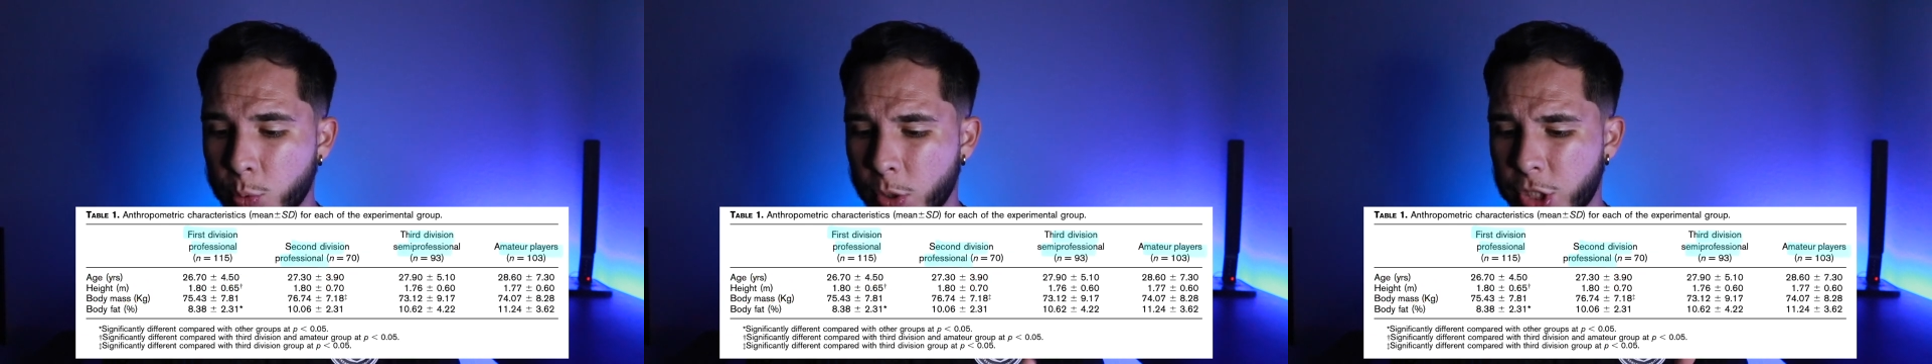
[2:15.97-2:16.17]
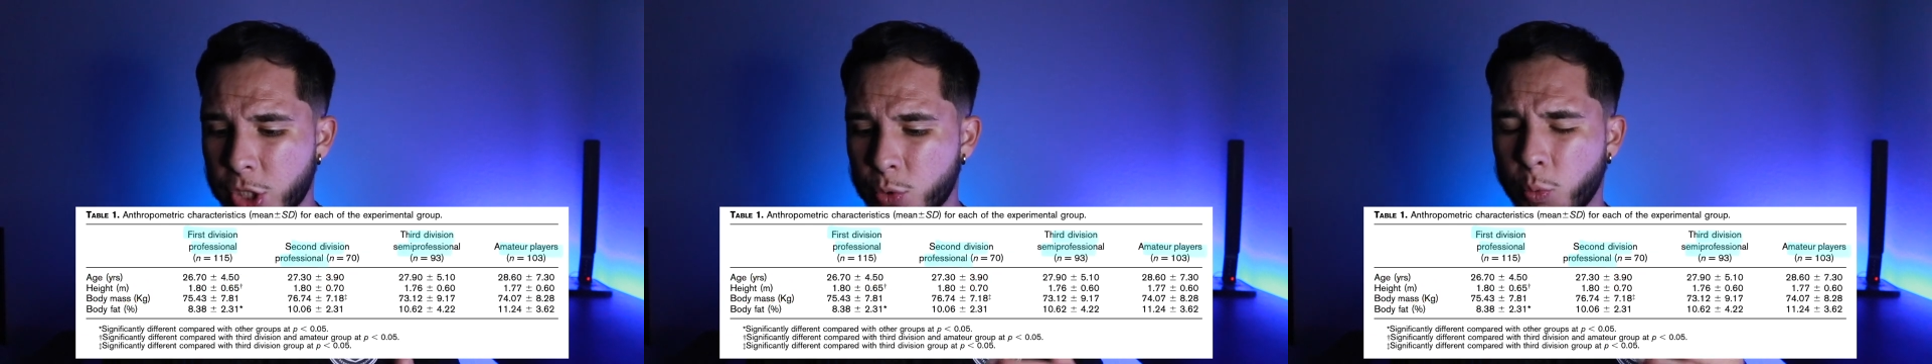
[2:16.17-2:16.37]

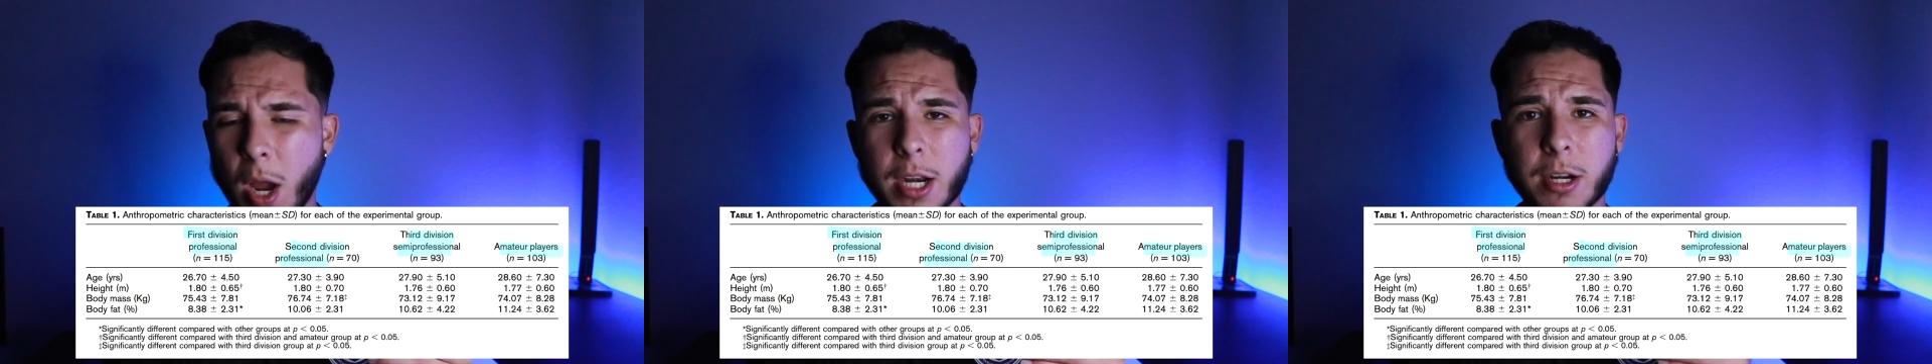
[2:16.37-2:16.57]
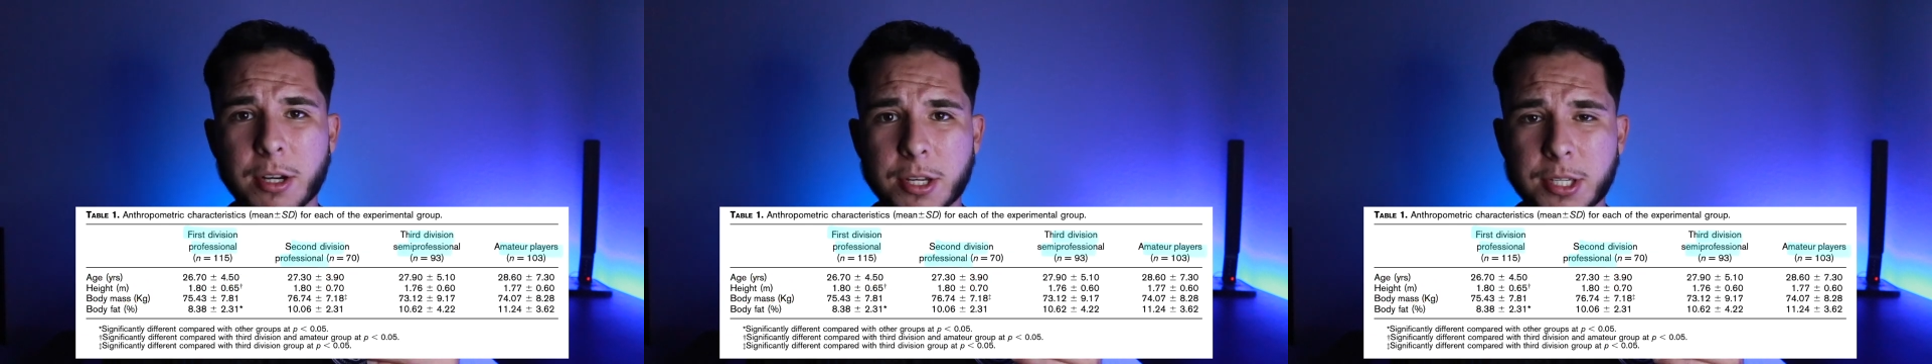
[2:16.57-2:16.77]
which is right
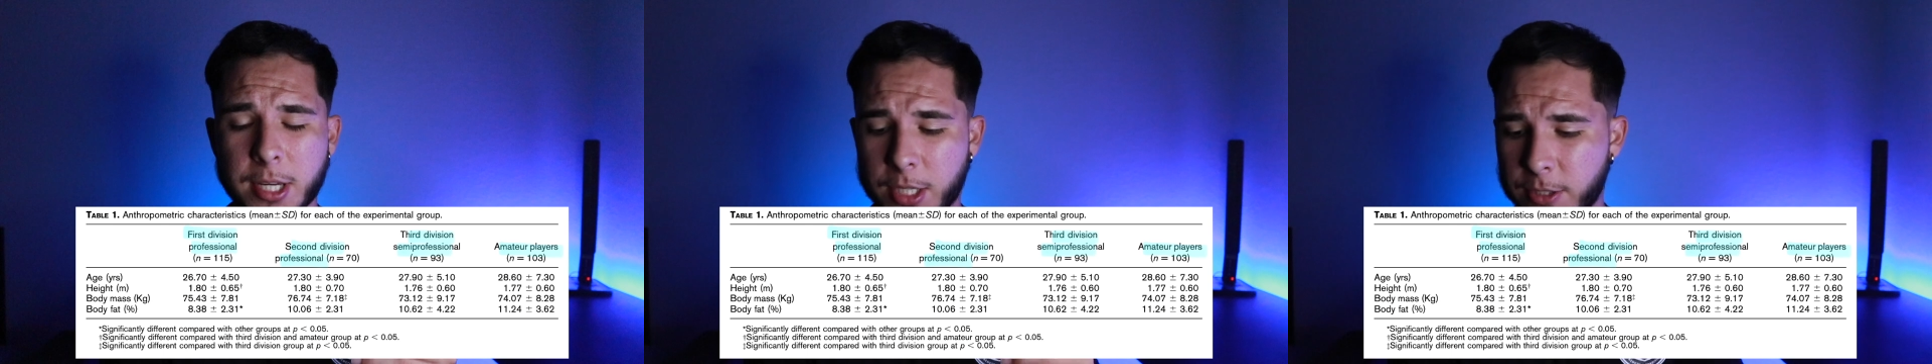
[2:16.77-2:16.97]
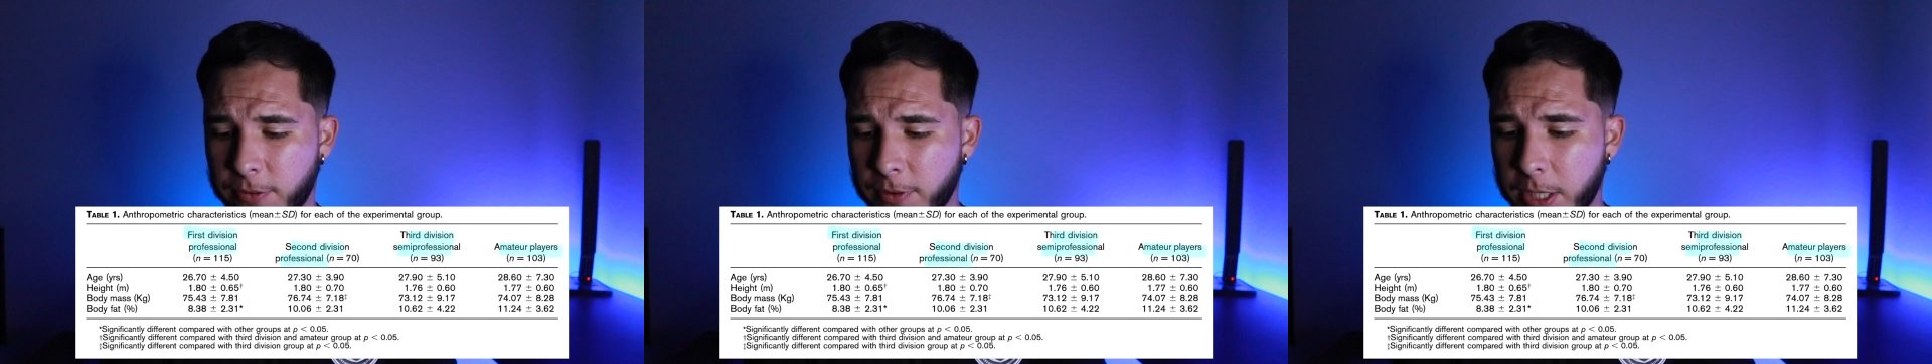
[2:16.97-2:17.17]
under
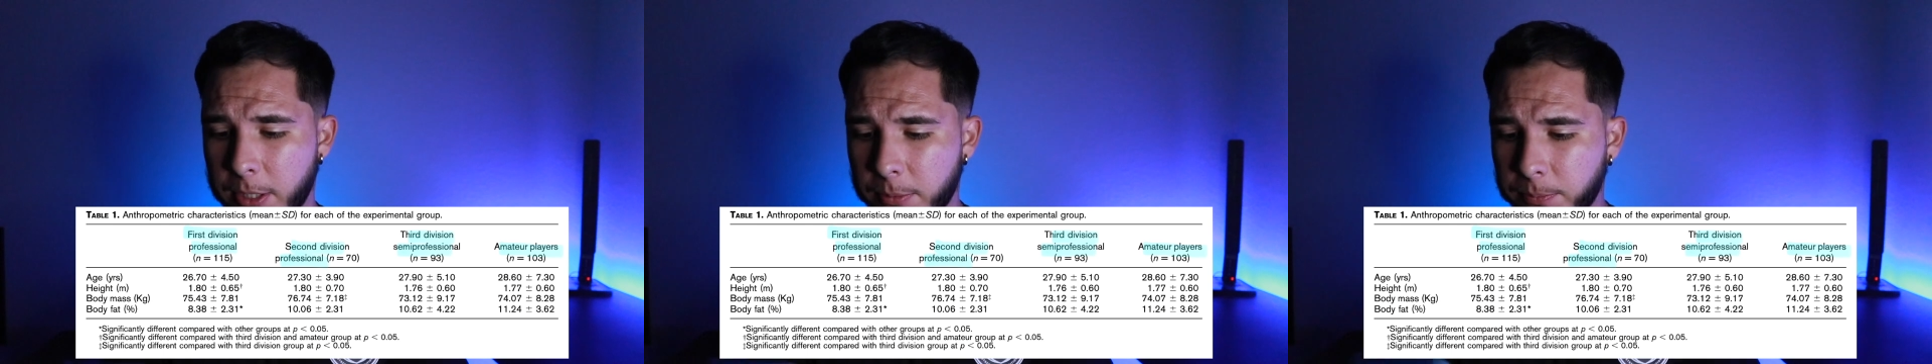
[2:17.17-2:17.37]
six feet.